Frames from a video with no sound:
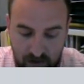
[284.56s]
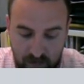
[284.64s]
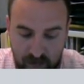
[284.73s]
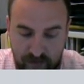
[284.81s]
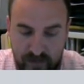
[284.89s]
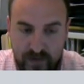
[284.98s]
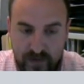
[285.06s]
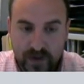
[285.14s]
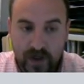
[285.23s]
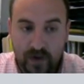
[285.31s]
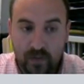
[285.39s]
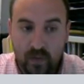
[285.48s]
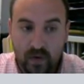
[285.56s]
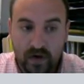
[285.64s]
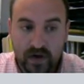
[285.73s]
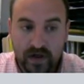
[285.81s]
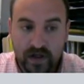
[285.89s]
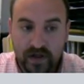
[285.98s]
Revolutionary War.
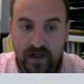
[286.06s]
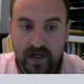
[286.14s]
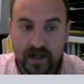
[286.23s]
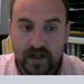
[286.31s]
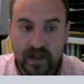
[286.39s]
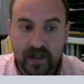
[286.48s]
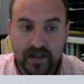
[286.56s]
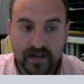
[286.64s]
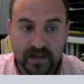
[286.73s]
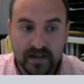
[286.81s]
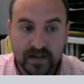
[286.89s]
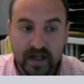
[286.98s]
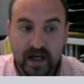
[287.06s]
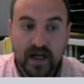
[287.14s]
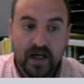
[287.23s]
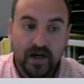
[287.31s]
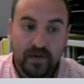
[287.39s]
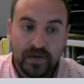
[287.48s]
And then at the end it says,
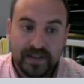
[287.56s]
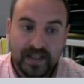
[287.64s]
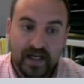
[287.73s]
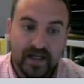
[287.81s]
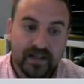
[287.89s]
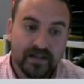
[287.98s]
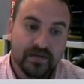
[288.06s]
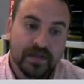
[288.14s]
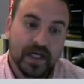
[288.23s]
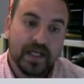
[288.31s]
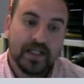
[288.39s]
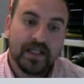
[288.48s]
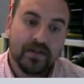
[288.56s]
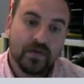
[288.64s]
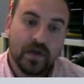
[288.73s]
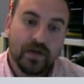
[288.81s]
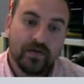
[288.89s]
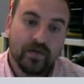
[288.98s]
it would take until
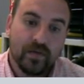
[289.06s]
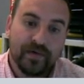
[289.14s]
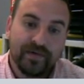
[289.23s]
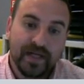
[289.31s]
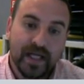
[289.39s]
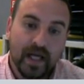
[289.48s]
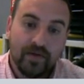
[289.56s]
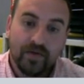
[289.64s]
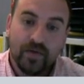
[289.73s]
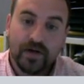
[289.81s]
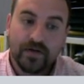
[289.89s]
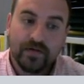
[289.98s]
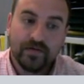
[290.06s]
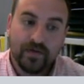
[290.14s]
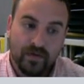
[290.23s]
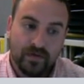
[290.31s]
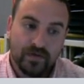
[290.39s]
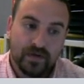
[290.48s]
1920 for women to gain the right to
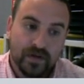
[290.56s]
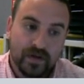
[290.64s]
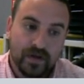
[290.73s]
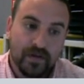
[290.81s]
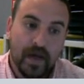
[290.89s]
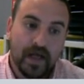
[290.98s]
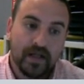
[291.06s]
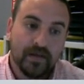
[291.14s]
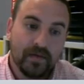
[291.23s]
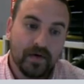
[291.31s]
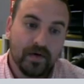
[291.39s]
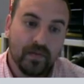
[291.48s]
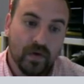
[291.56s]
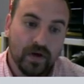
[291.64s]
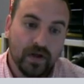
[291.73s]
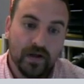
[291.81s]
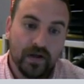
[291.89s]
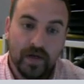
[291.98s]
vote, the main limiting one
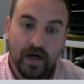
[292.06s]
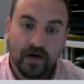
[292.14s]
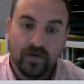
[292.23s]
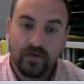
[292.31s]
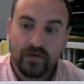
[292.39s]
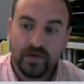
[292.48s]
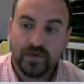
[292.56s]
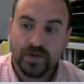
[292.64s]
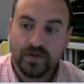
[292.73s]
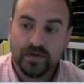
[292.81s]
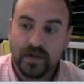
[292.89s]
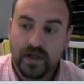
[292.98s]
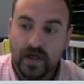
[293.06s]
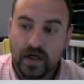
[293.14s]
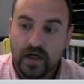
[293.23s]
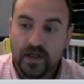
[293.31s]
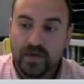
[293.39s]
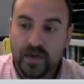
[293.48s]
in the American Revolution.
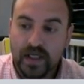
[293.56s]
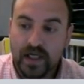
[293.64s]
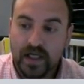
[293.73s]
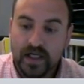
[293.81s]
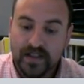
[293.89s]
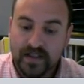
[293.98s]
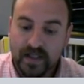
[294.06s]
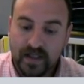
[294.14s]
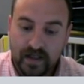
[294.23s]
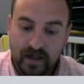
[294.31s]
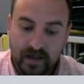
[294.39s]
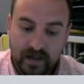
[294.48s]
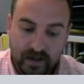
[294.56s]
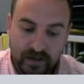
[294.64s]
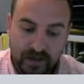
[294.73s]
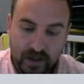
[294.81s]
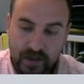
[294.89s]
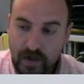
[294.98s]
So again, it's a
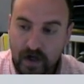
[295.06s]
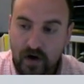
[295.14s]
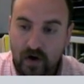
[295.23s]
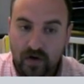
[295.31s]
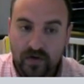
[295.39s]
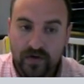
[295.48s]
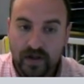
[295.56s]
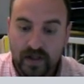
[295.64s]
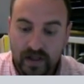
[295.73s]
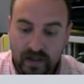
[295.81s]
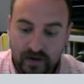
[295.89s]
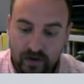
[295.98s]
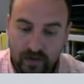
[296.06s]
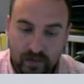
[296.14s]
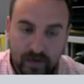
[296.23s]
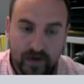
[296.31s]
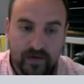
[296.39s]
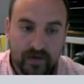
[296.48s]
judgment call. They don't
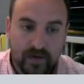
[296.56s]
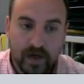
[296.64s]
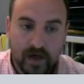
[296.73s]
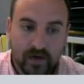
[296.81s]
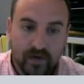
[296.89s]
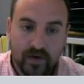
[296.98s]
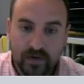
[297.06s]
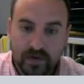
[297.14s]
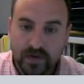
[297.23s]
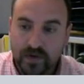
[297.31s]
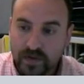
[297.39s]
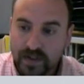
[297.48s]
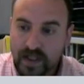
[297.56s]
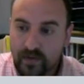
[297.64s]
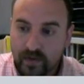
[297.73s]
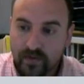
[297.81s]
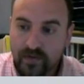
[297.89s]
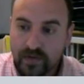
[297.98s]
believe the American Revolution was that
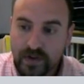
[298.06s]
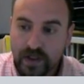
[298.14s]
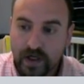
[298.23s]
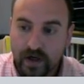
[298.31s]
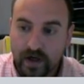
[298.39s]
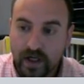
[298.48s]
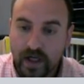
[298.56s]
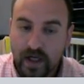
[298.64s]
revolutionary.